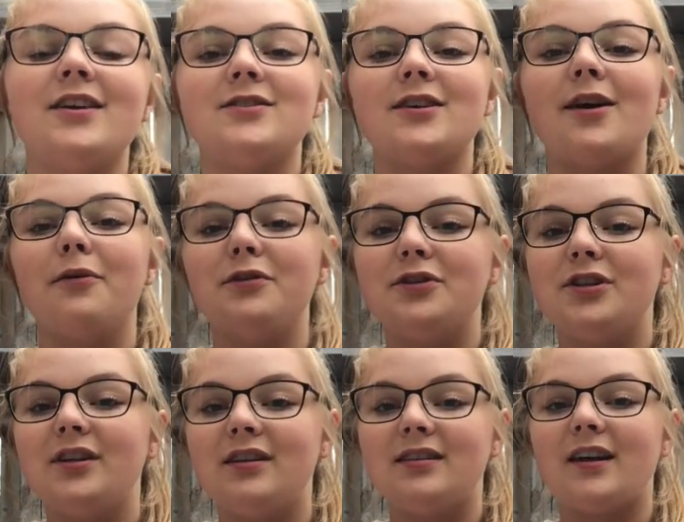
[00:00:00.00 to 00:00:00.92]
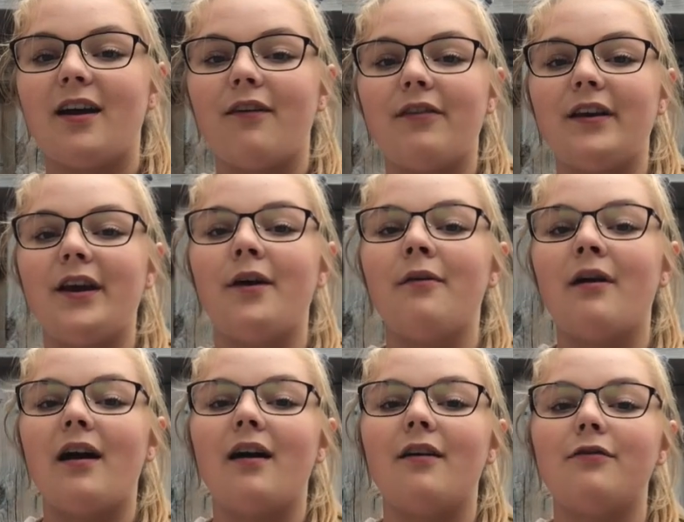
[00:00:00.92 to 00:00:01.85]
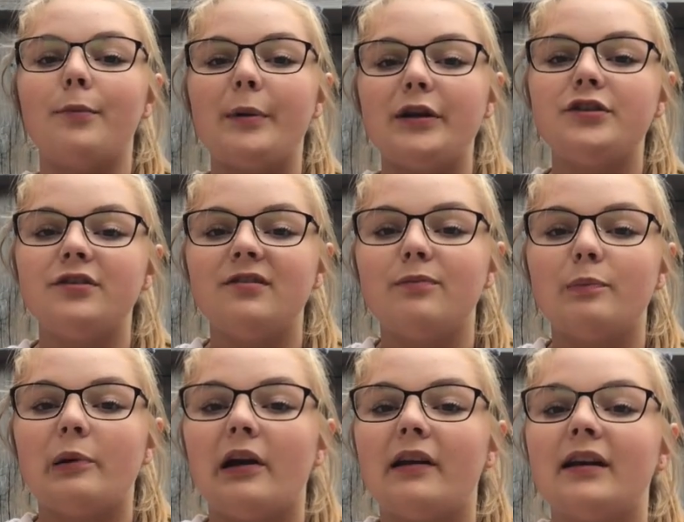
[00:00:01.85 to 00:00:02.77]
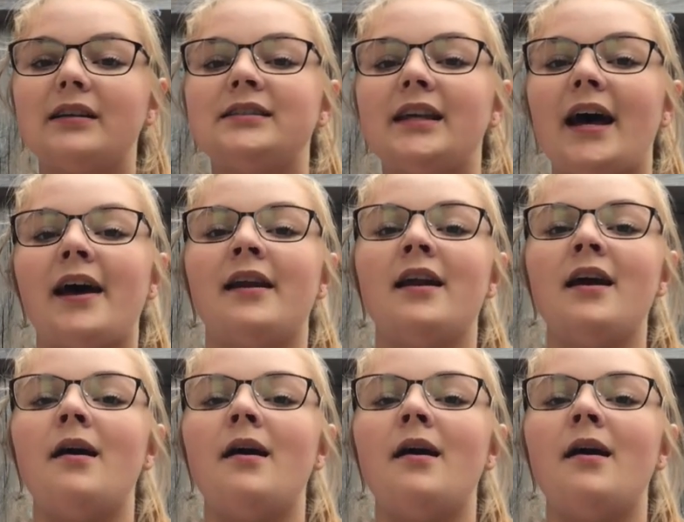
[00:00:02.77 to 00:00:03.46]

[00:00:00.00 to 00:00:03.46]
So it's just a video of a bunch of products that